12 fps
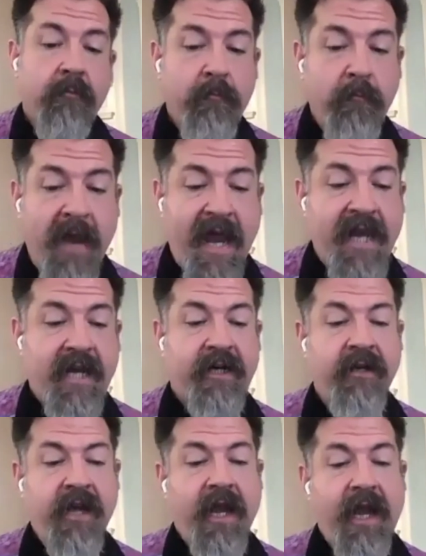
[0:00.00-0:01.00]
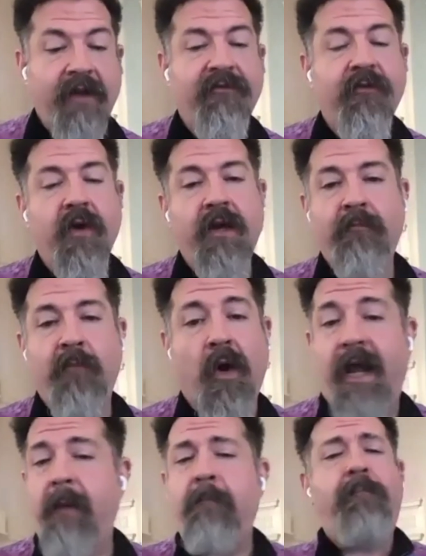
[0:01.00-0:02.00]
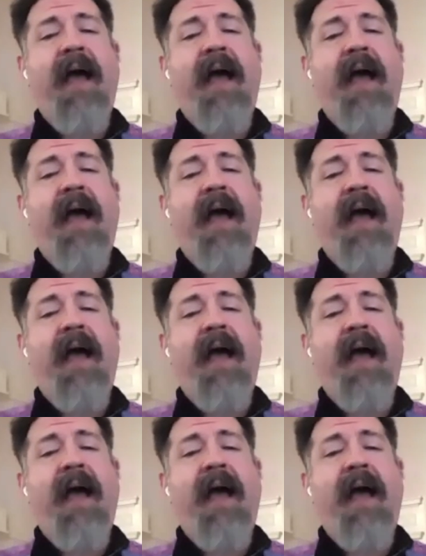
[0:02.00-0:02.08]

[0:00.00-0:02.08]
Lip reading: manna every morning,